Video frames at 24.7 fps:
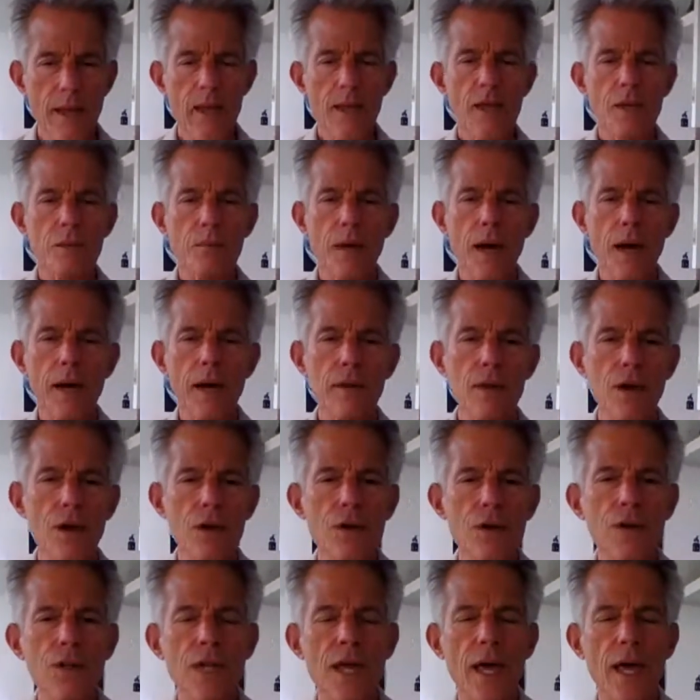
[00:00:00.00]
You might
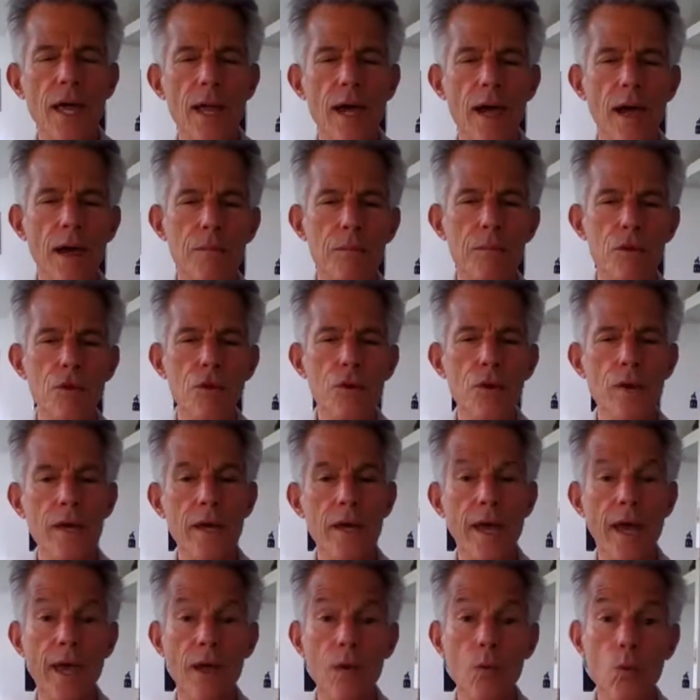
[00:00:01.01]
notice that I'm
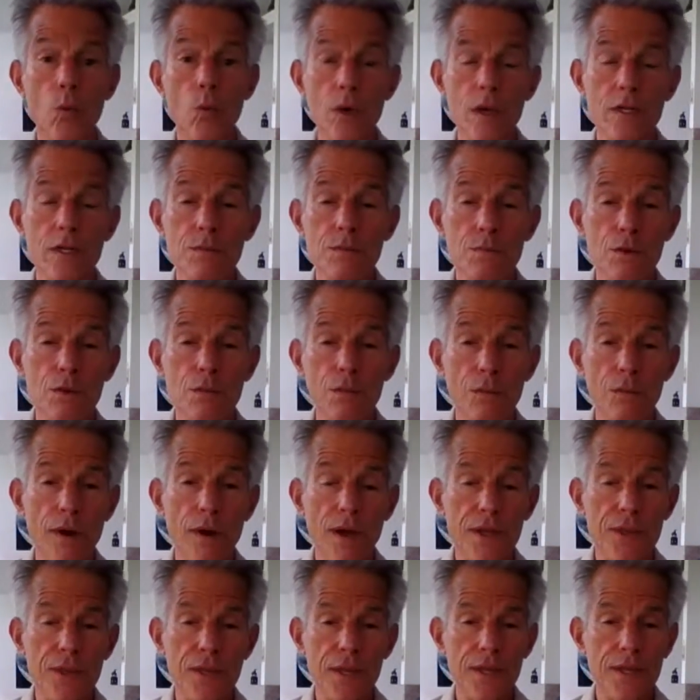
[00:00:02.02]
doing a whisper
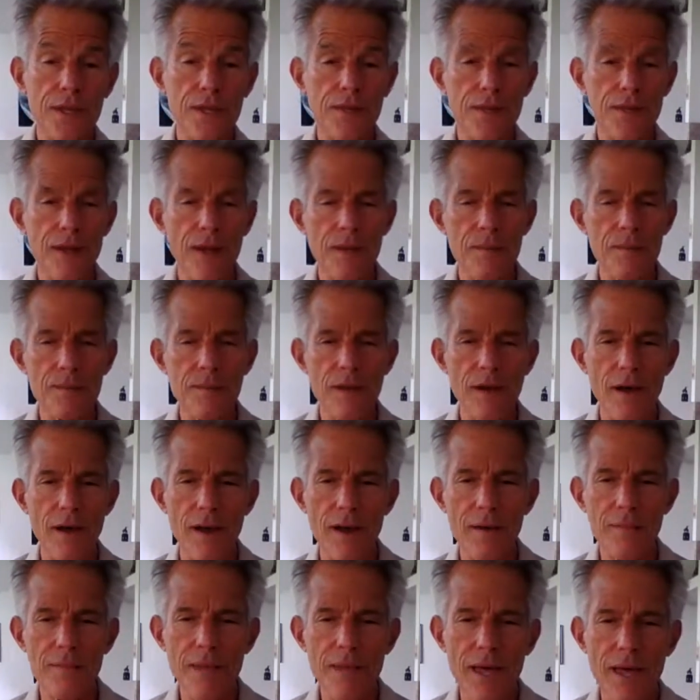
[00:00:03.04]
breath at the same
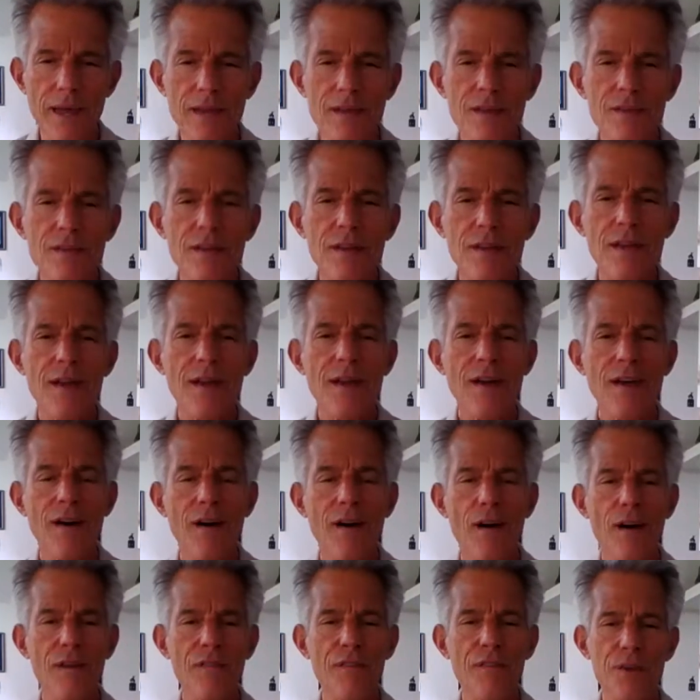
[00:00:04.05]
time. That is
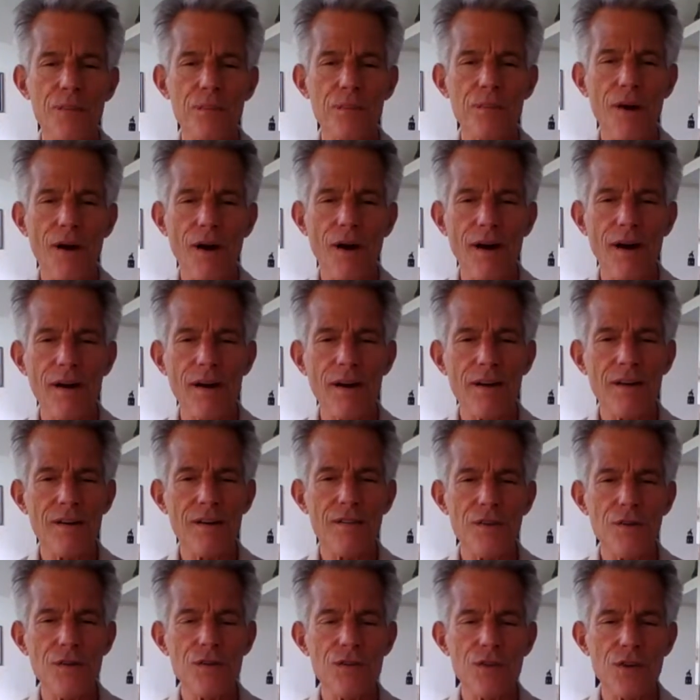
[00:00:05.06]
often part of
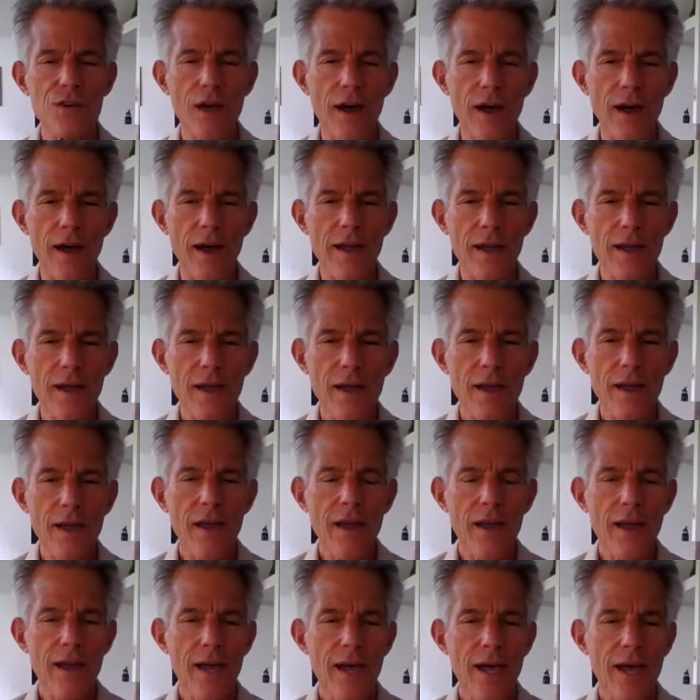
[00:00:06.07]
Ujjayi.
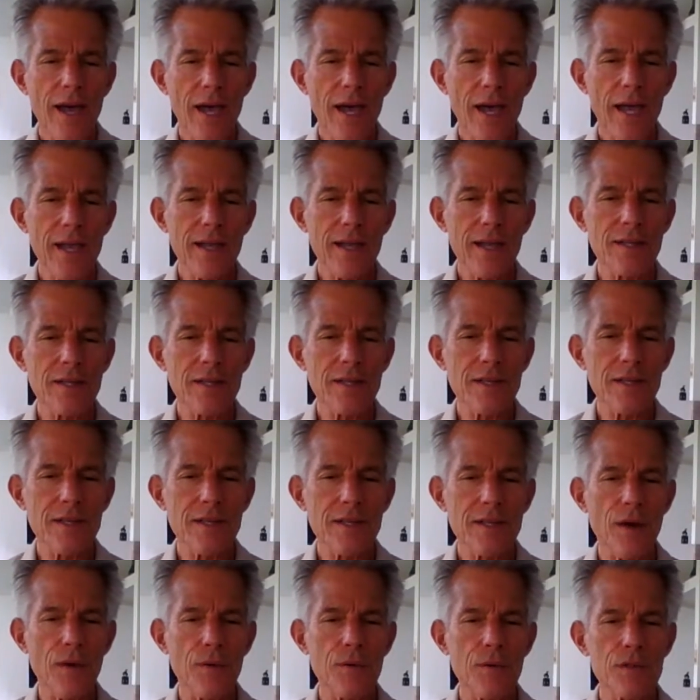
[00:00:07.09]
It's as
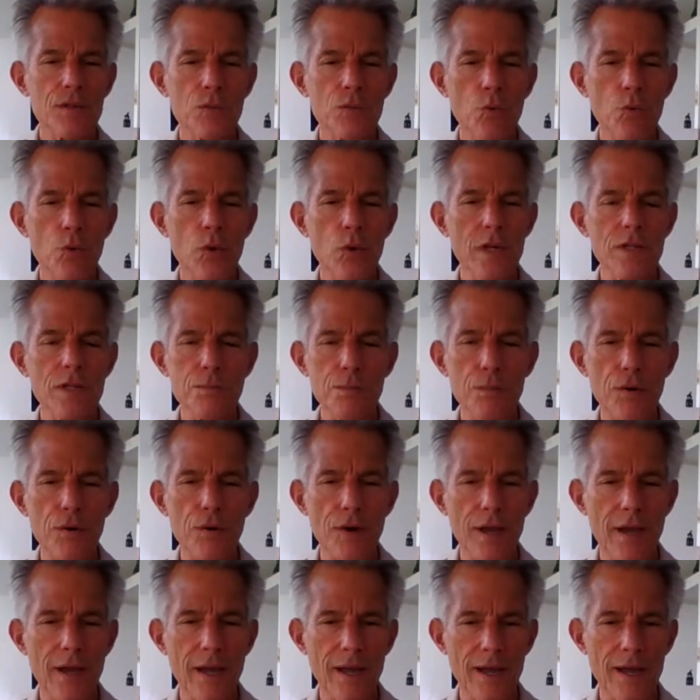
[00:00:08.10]
if I was
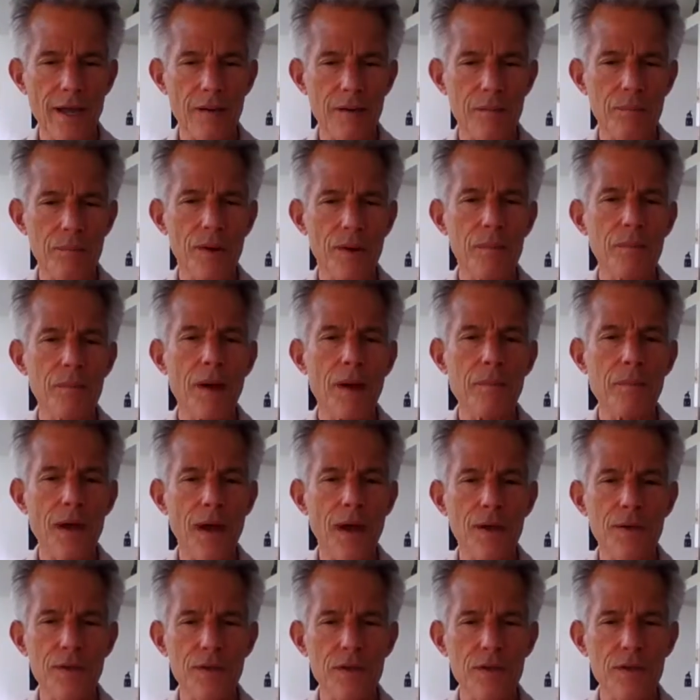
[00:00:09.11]
whispering, but my
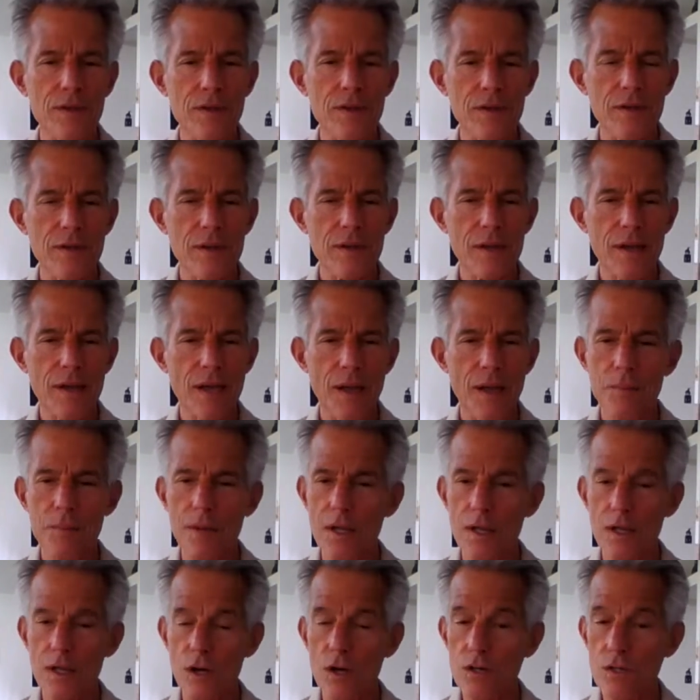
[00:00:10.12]
mouth can be
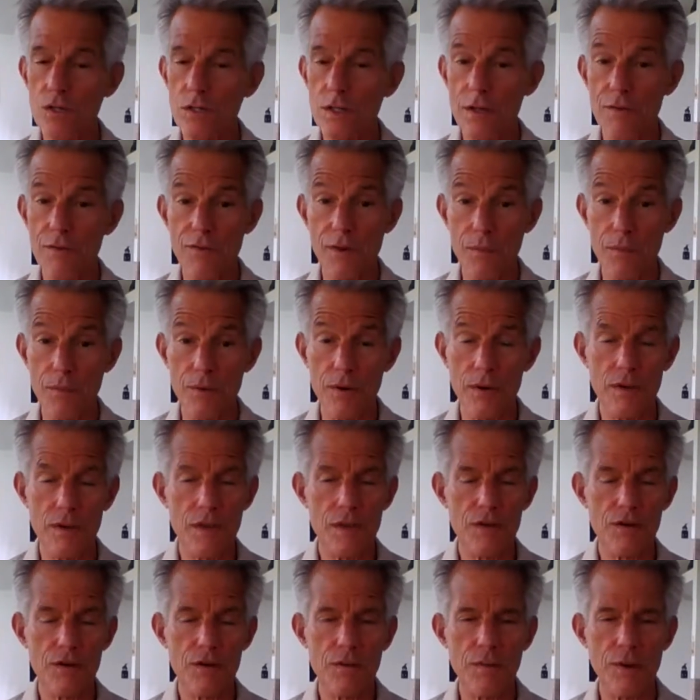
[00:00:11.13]
closed if I'm
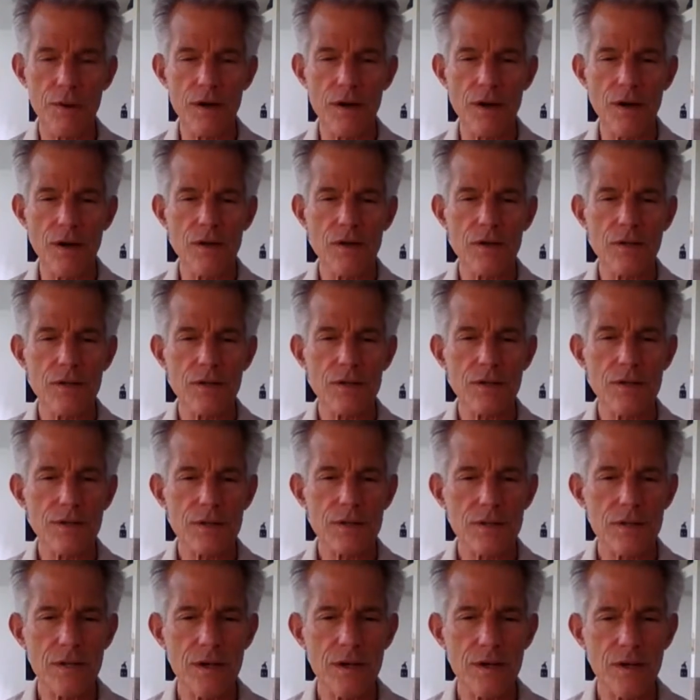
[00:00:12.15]
breathing through my nose.
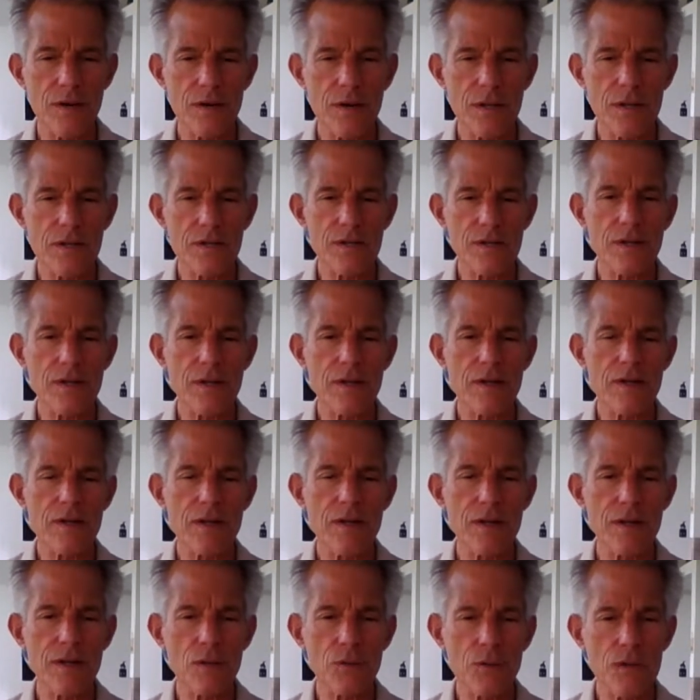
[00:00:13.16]
So you'll hear the